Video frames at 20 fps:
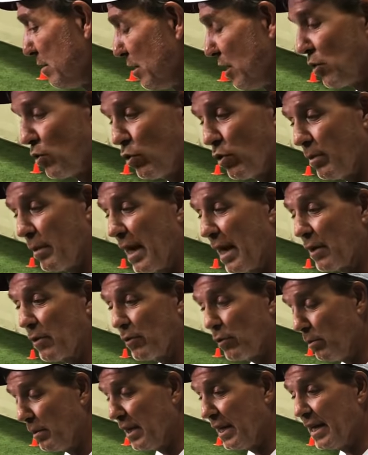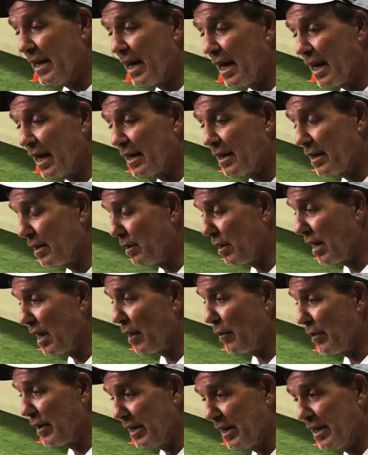Young quarterback, a little bit he got and
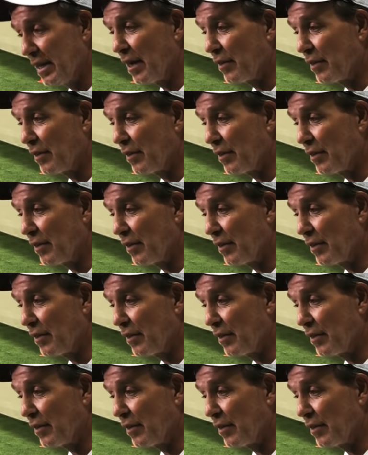how he did.